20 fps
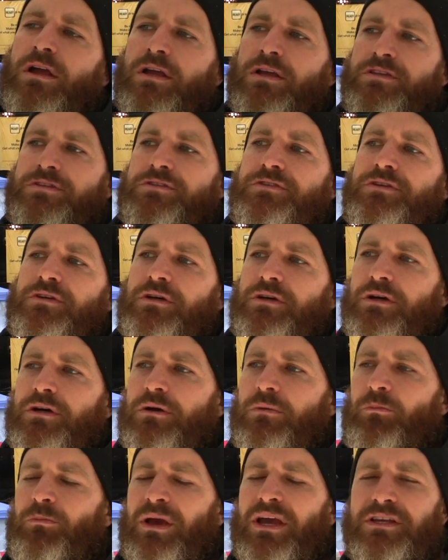is
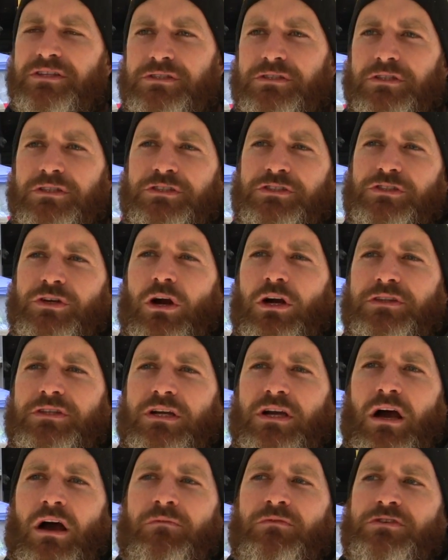to basically start
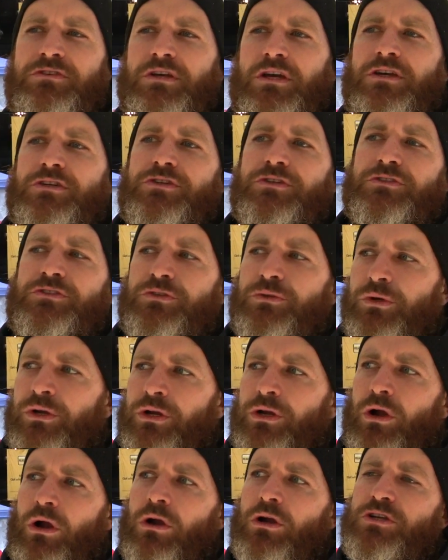the conversation, to
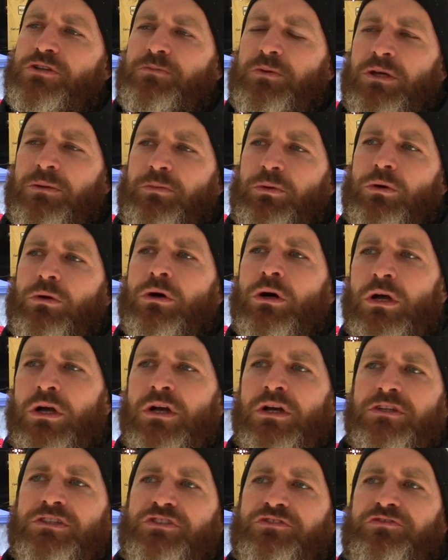encourage people
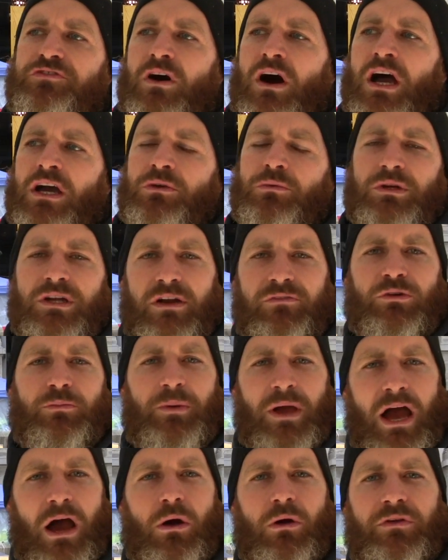to find whatever
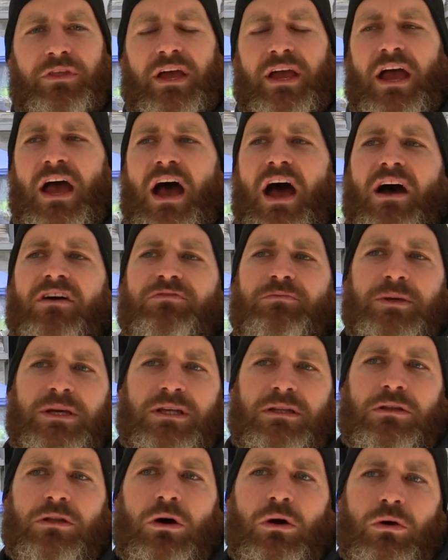power they have, be
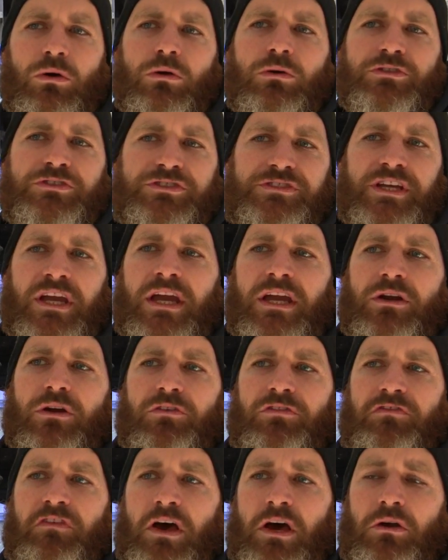it local, state,
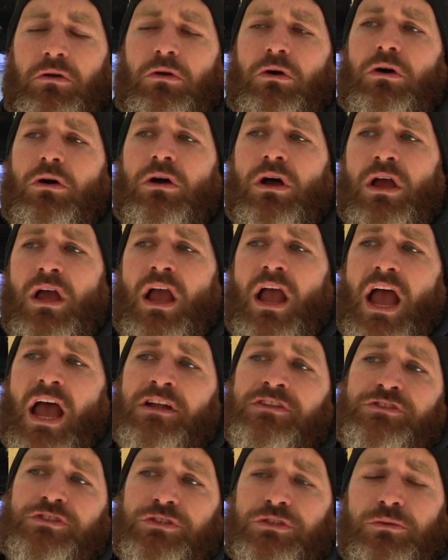or federal,
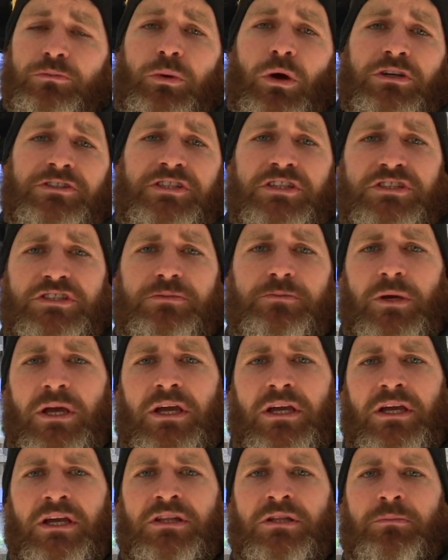and to
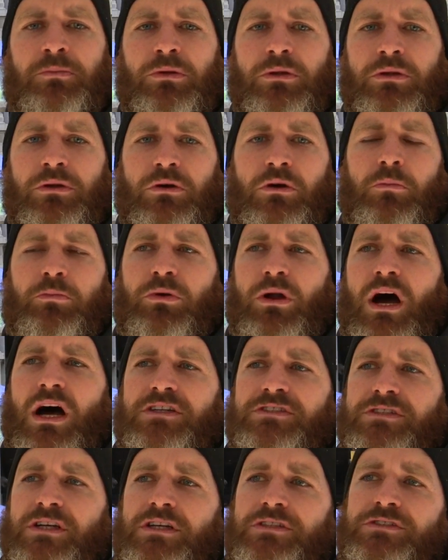participate in the political
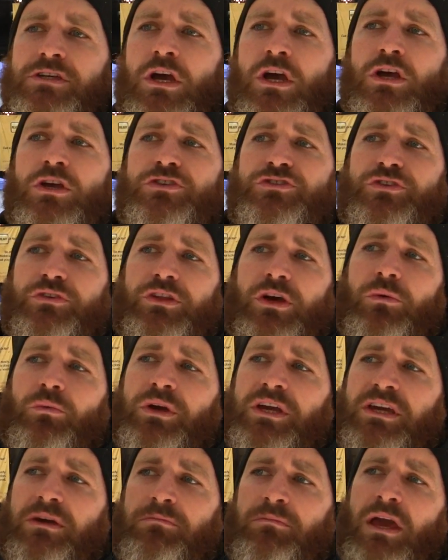process so that
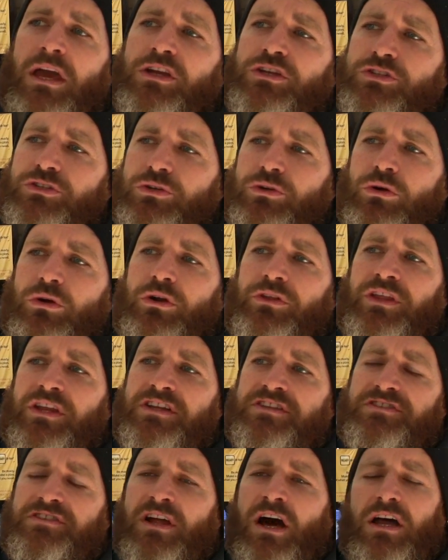we can make sure that
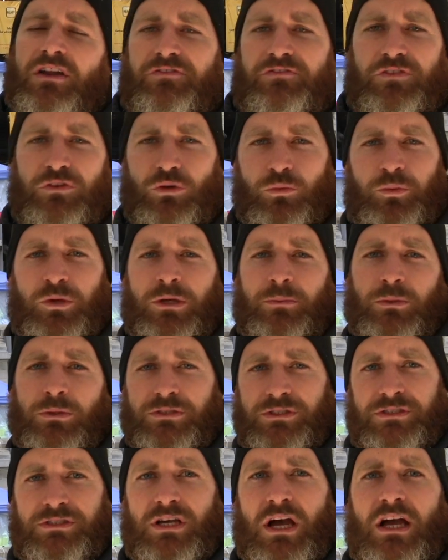it's not a few people
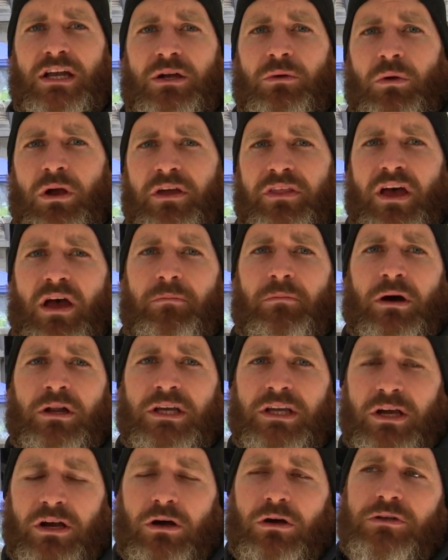deciding where that
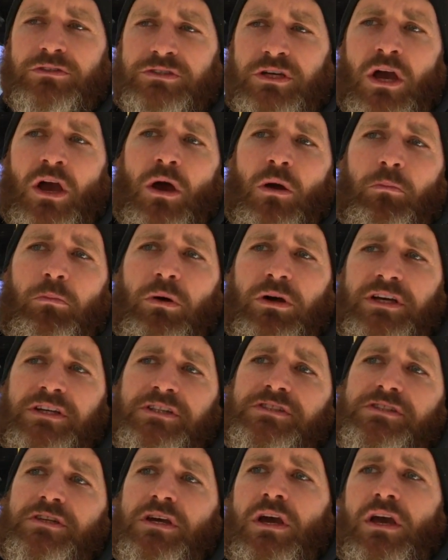money goes, but
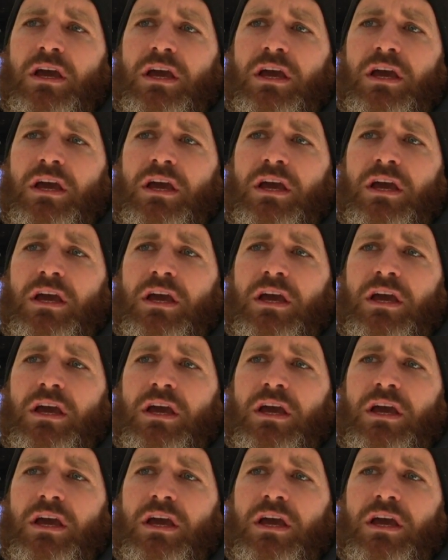it's